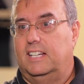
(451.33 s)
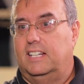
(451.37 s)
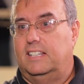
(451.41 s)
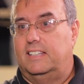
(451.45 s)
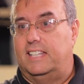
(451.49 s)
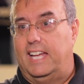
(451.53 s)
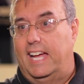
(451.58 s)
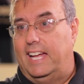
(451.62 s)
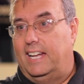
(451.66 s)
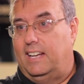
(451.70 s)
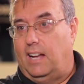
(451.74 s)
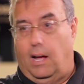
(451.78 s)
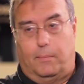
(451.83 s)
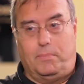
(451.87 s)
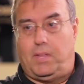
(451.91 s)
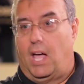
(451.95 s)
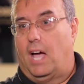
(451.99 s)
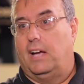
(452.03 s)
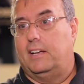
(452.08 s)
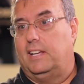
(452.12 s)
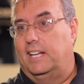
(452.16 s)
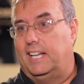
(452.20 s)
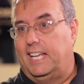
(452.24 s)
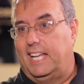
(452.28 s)
then I'm
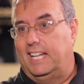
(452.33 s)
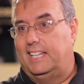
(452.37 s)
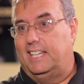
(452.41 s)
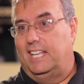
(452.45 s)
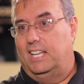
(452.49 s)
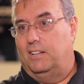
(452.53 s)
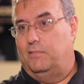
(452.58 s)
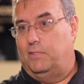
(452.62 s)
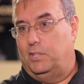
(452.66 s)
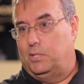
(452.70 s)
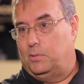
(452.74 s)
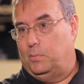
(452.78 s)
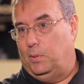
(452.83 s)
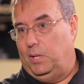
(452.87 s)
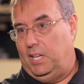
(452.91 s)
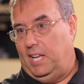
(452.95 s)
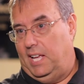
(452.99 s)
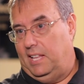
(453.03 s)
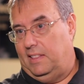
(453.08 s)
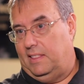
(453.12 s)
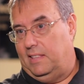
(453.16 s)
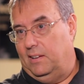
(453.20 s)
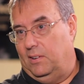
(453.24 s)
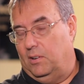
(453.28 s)
not going to get the invisible
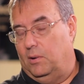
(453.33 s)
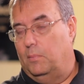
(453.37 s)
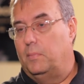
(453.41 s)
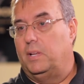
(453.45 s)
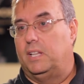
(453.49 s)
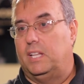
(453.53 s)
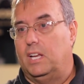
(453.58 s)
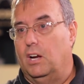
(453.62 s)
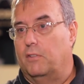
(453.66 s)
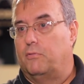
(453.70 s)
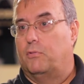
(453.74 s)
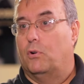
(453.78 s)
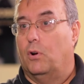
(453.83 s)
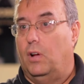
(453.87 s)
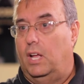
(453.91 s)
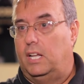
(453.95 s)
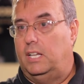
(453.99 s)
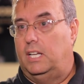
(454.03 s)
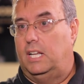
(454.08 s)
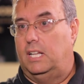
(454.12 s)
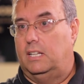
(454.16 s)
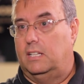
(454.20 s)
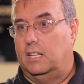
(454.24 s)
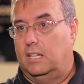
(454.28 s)
hand theorem, and therefore I
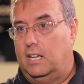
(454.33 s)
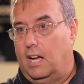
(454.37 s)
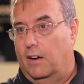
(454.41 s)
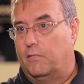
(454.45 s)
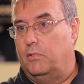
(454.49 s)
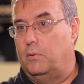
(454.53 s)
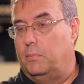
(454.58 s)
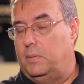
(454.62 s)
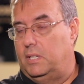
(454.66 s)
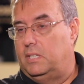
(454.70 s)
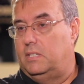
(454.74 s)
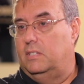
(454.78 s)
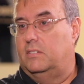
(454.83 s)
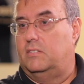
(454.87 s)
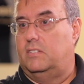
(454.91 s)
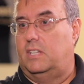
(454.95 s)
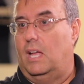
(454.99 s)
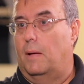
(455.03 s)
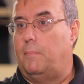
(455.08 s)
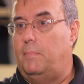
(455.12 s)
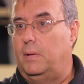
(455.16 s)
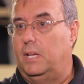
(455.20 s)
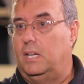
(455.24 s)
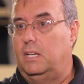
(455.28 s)
need the government to
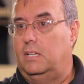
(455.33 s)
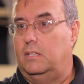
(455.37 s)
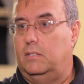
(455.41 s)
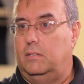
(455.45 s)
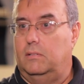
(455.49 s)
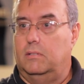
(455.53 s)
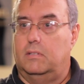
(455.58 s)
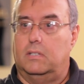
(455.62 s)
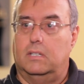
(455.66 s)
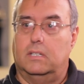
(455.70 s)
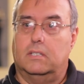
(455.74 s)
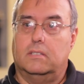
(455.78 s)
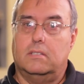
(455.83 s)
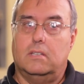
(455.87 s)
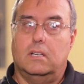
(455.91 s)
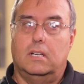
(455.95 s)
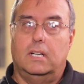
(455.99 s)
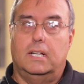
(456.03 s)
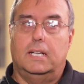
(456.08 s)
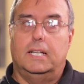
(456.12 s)
step in and do things.